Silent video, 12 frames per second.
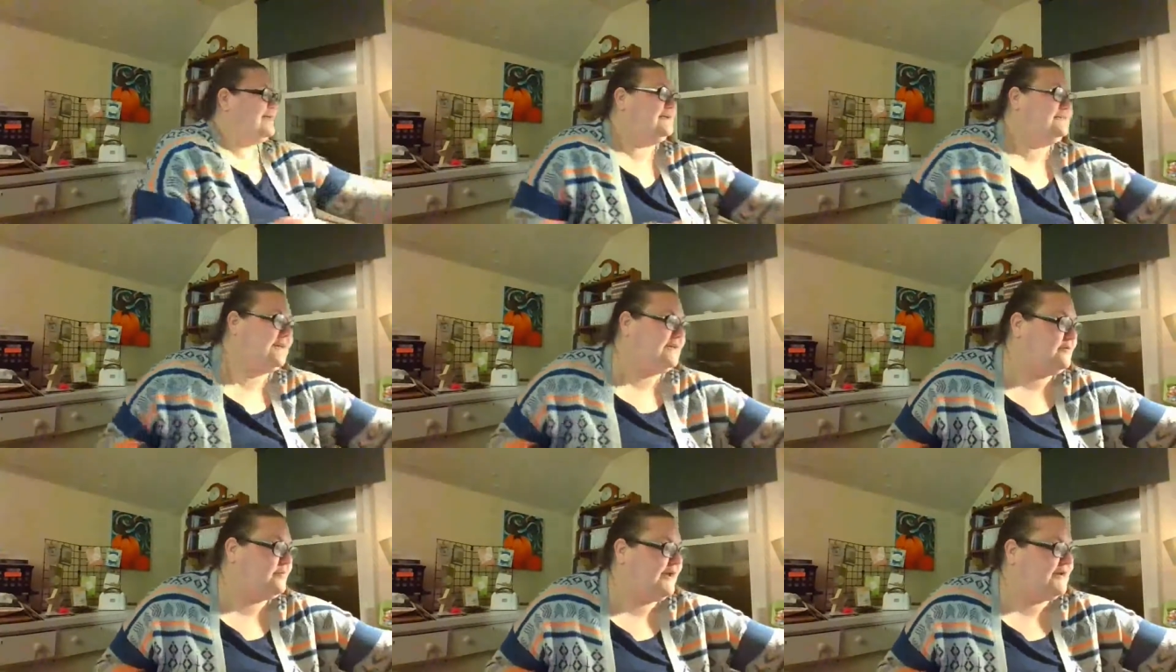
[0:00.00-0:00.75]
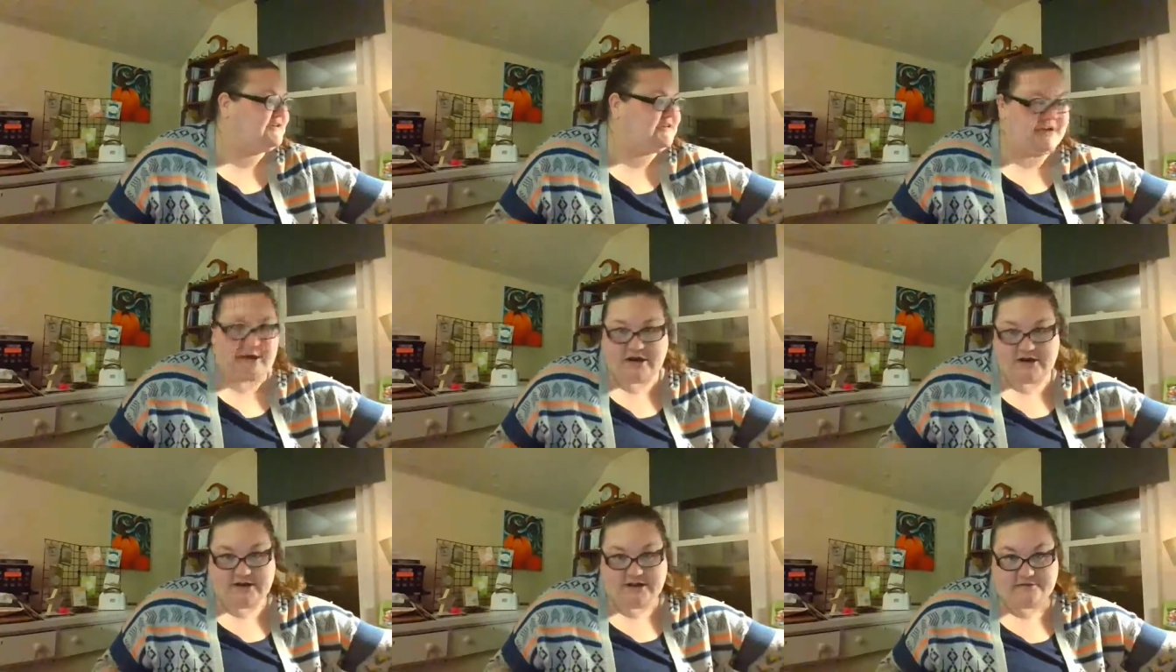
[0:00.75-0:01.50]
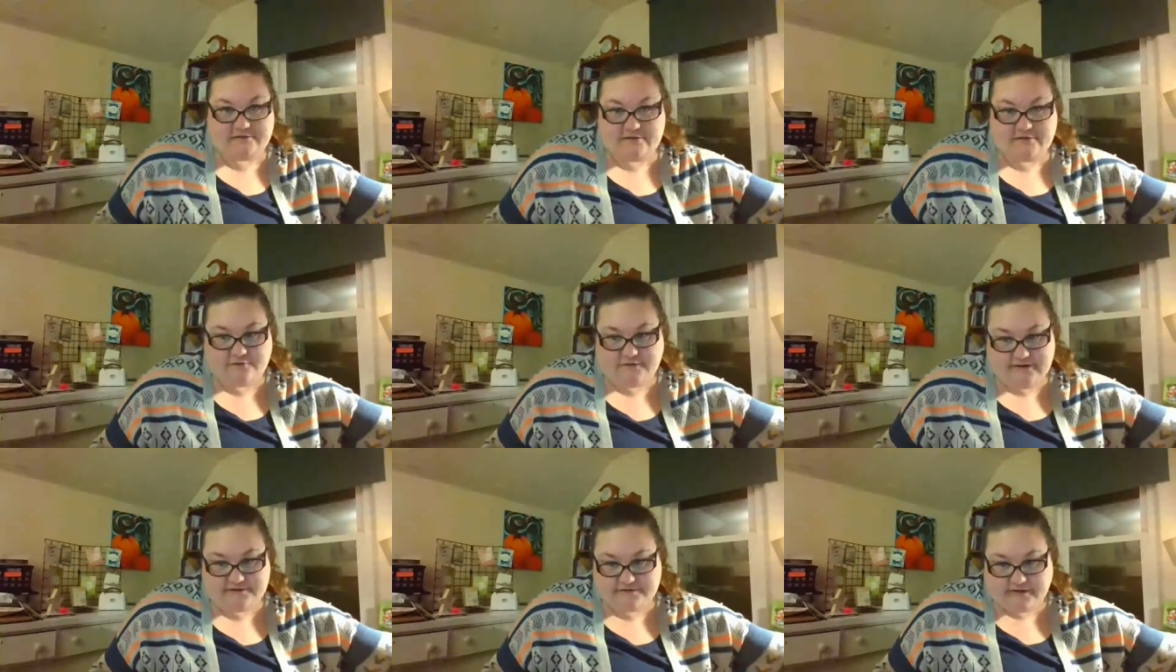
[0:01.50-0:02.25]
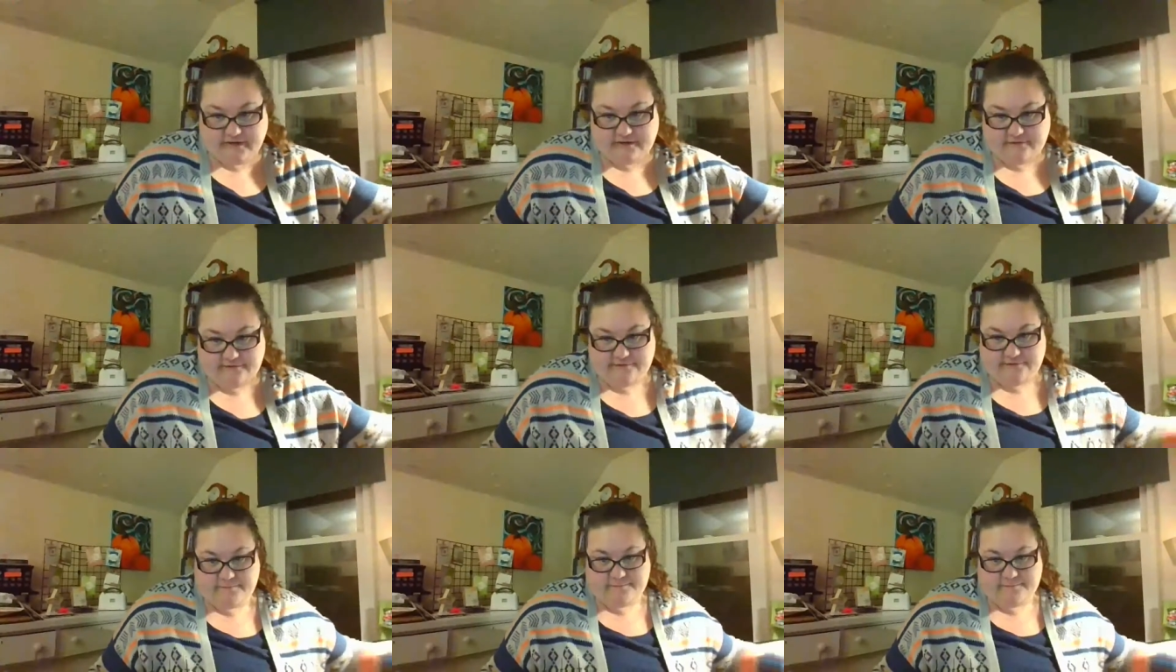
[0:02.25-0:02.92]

Sale-A-Bration already gives you free stuff.